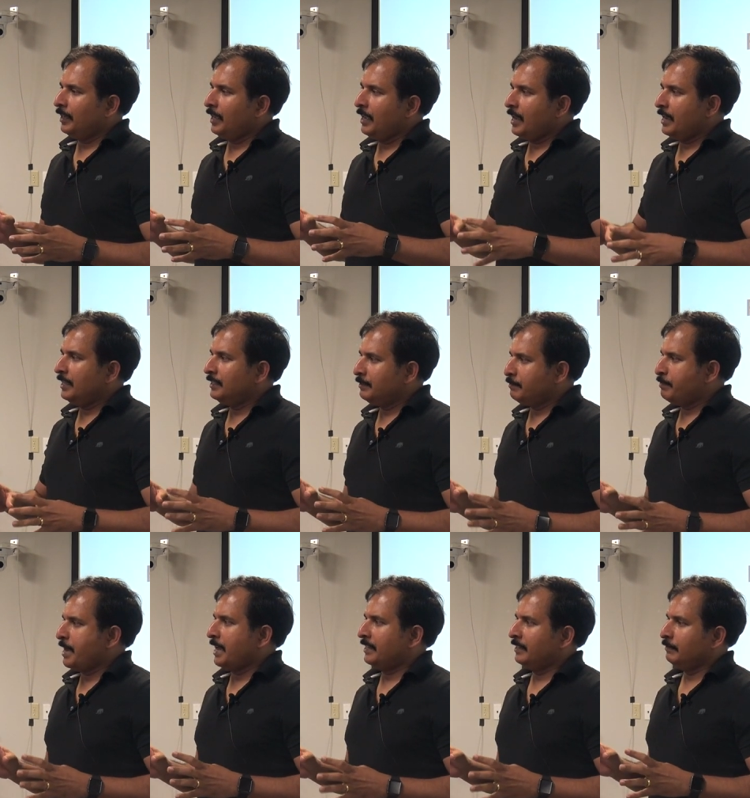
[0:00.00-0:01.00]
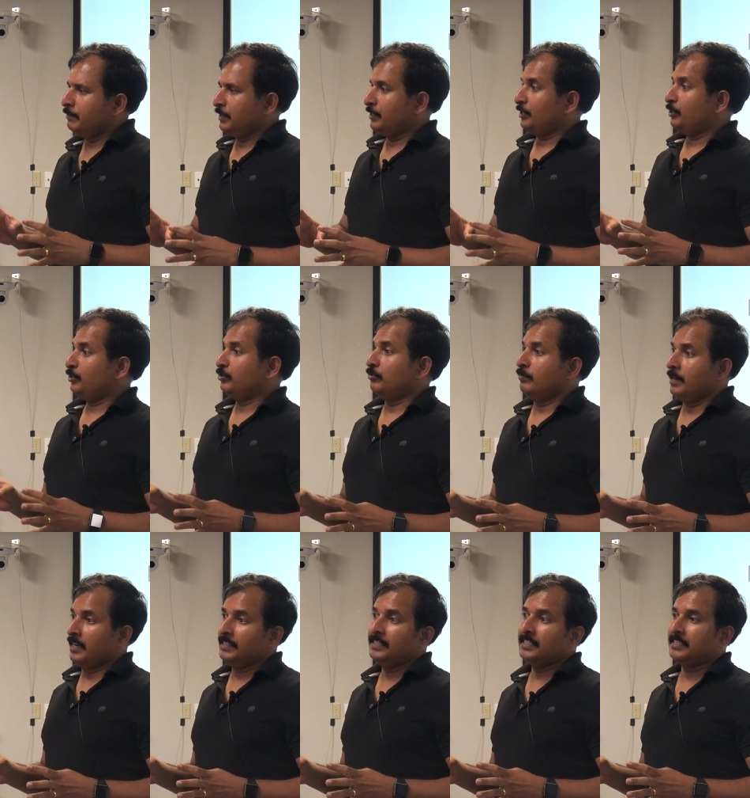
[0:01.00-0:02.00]
A I is impacting business so
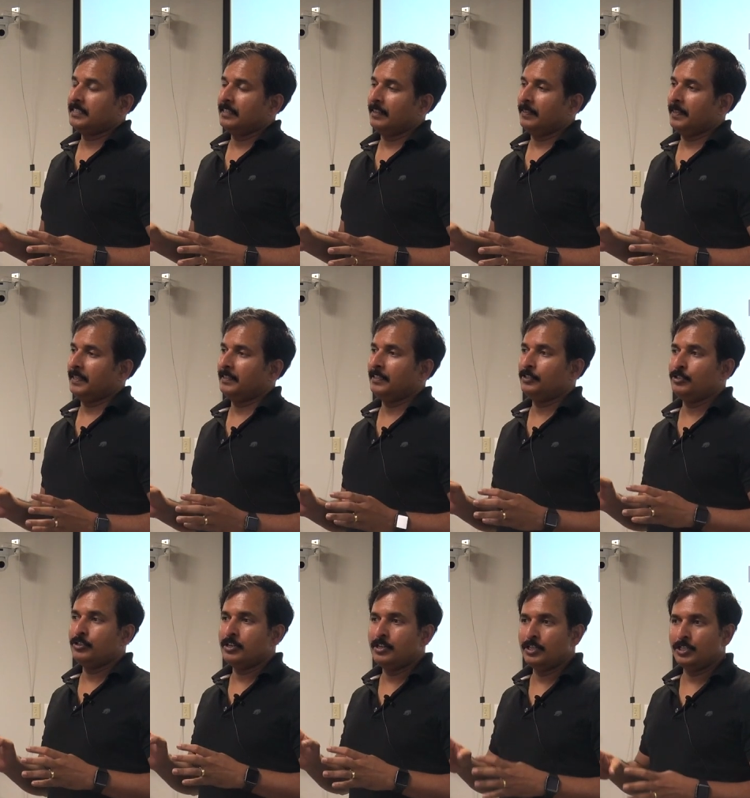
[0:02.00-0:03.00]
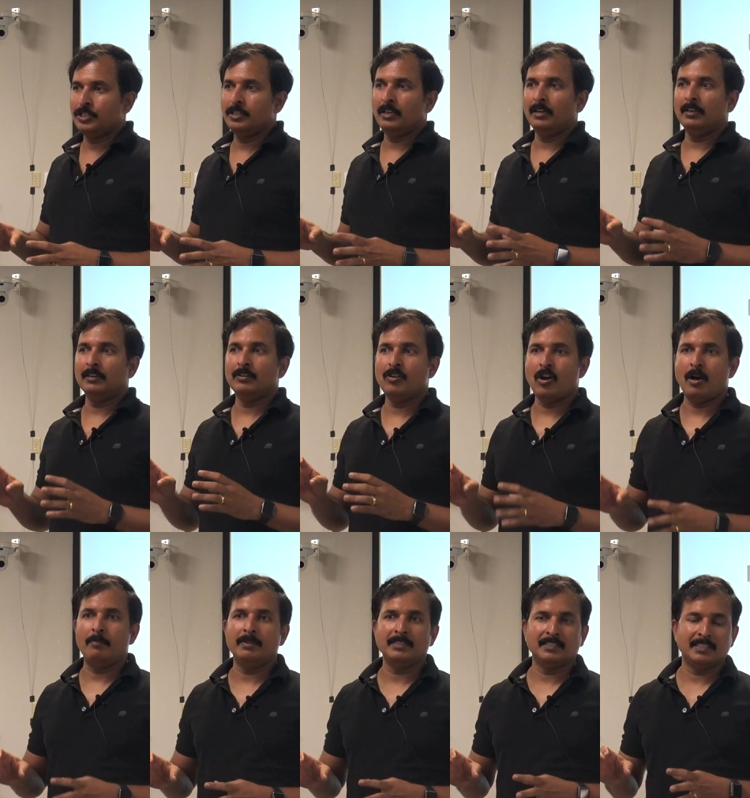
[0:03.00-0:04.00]
much that the traditional
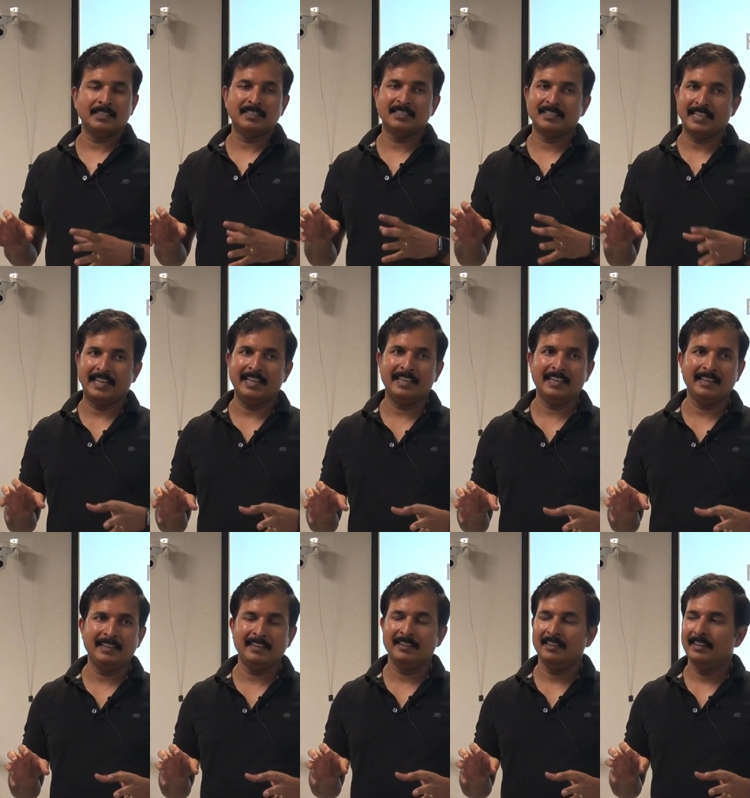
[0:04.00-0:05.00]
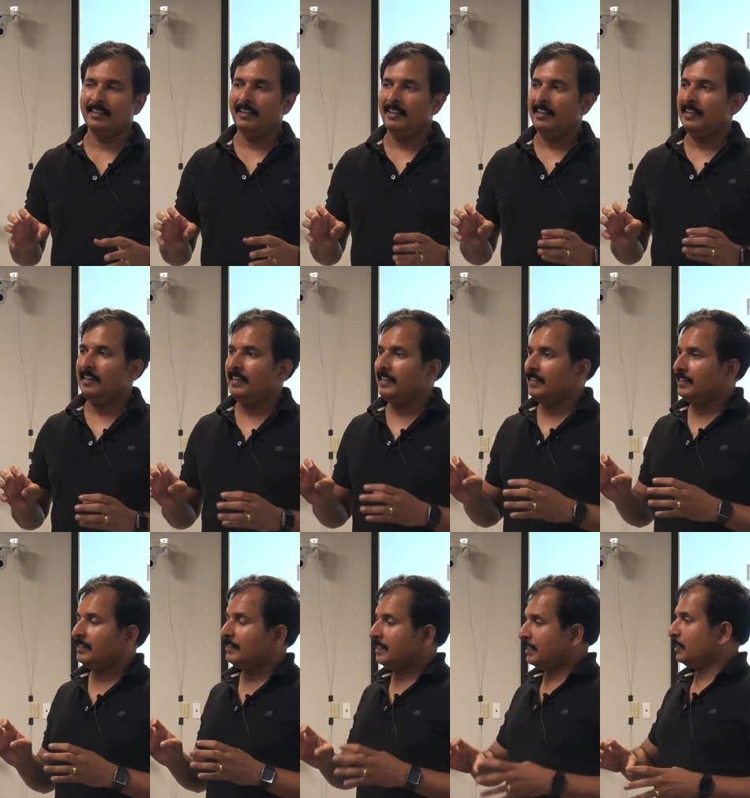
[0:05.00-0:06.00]
common sense thinking
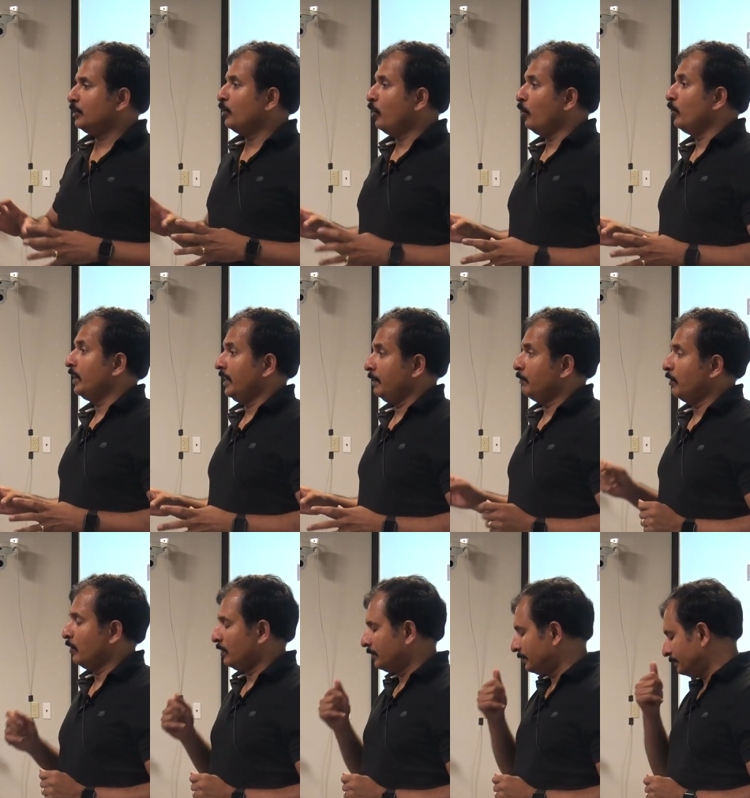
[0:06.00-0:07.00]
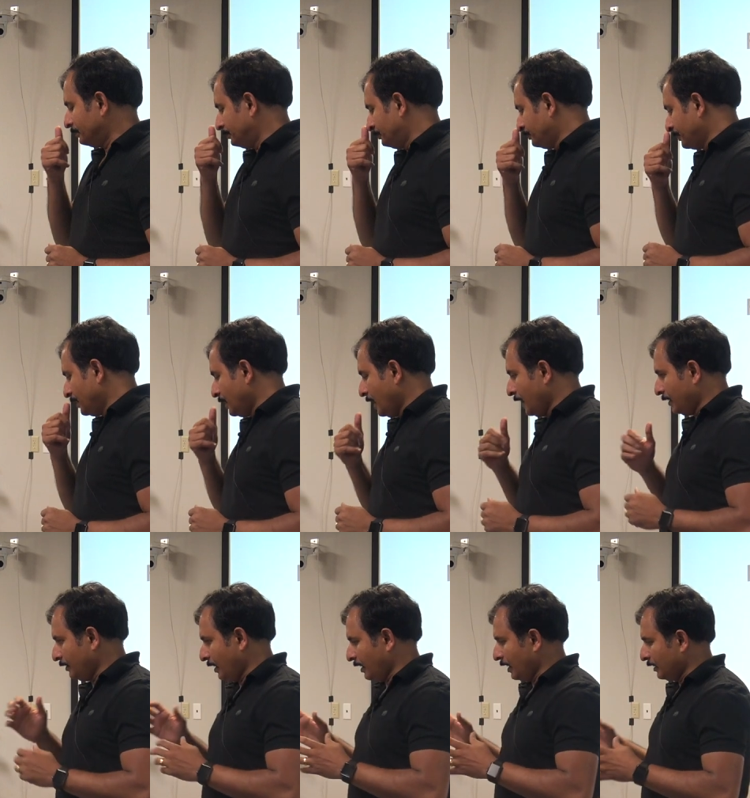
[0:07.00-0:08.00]
doesn't hold anymore,
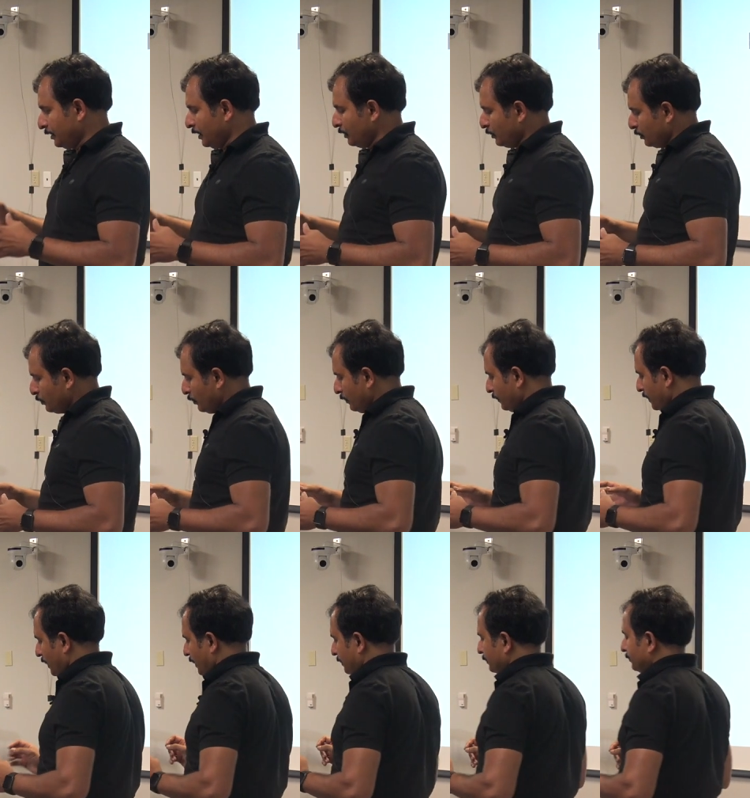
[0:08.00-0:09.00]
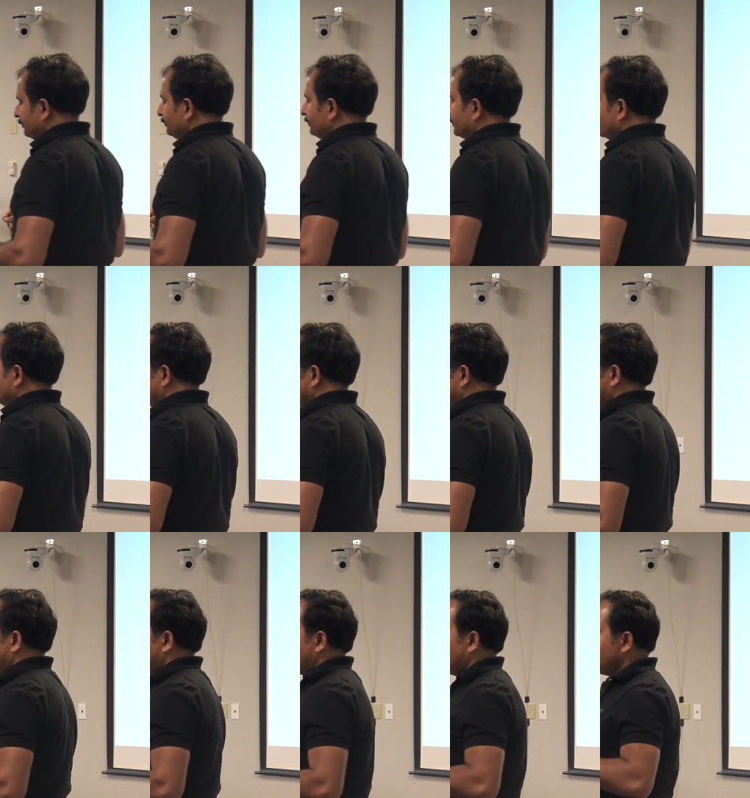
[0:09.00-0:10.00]
and, and I will tell you a story for that.
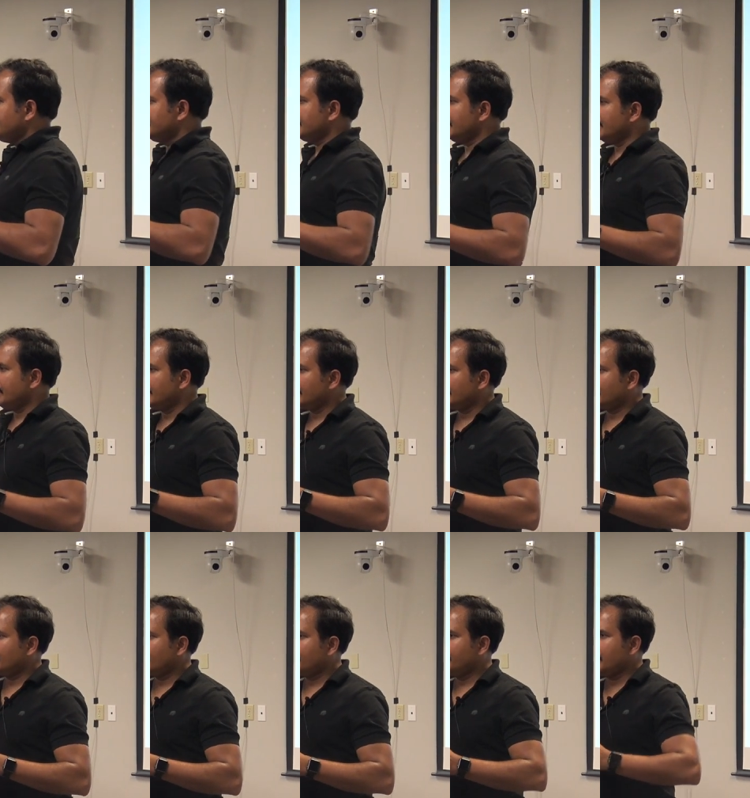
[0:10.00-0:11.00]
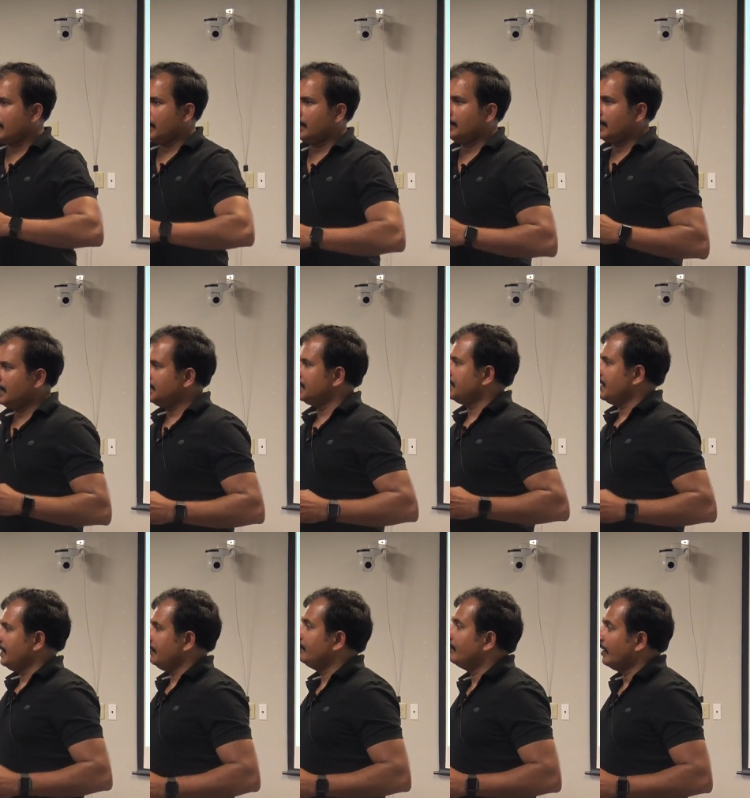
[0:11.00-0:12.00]
Let us say we are in nineteen
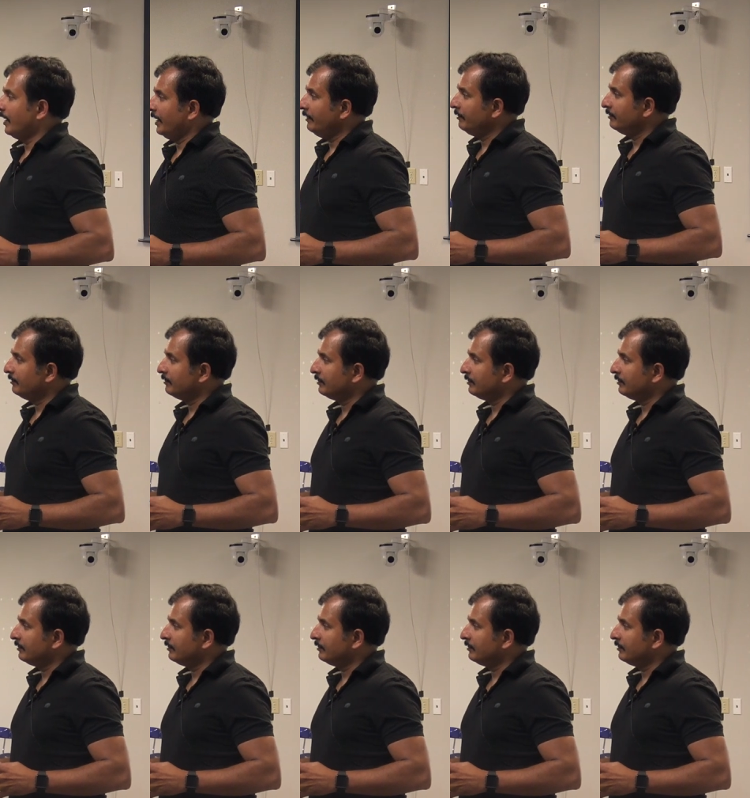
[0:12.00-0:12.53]
ninety-five